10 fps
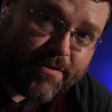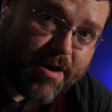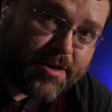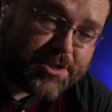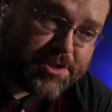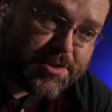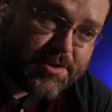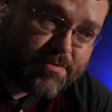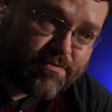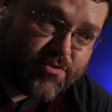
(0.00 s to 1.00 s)
for
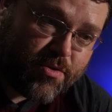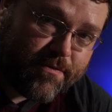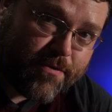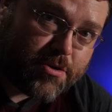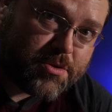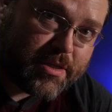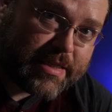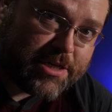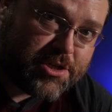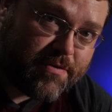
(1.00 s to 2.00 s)
us sort of
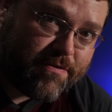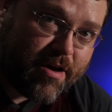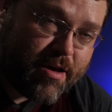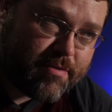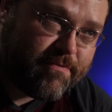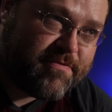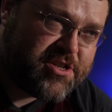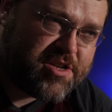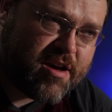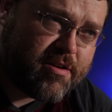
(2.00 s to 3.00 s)
virtualization
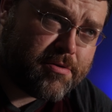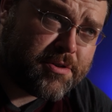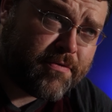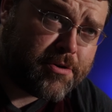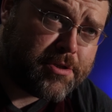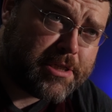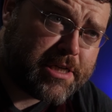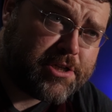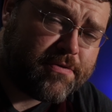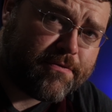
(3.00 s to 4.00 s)
aficionados,
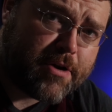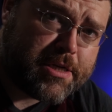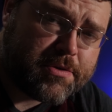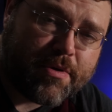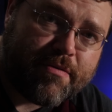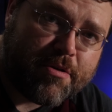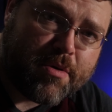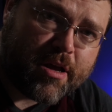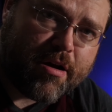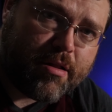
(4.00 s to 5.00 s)
virtualization freaks, whatever you
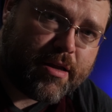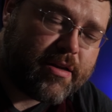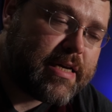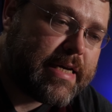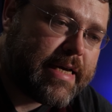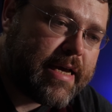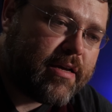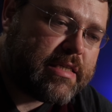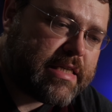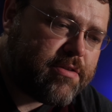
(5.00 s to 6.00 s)
want to call it,
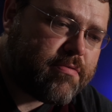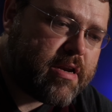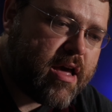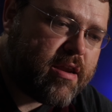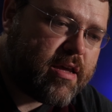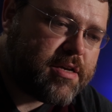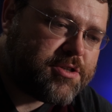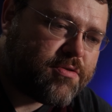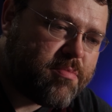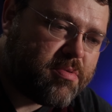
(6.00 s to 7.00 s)
Z390 is
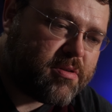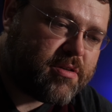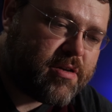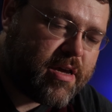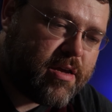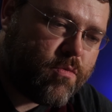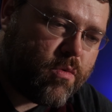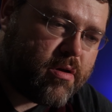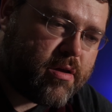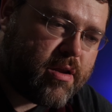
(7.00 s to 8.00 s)
crippled in
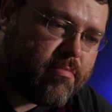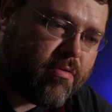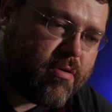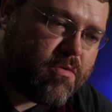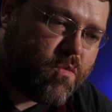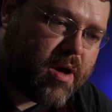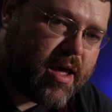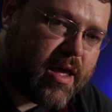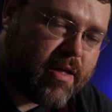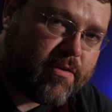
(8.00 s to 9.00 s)
one important
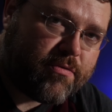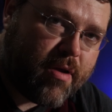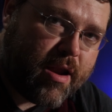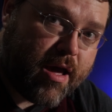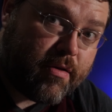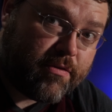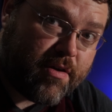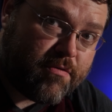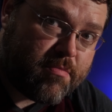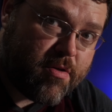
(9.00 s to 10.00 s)
way, at least right now, at least
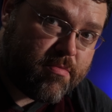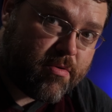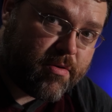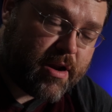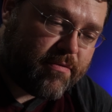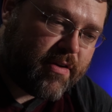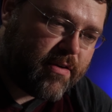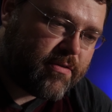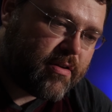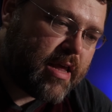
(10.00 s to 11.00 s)
every motherboard that I've
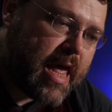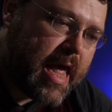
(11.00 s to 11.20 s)
tested,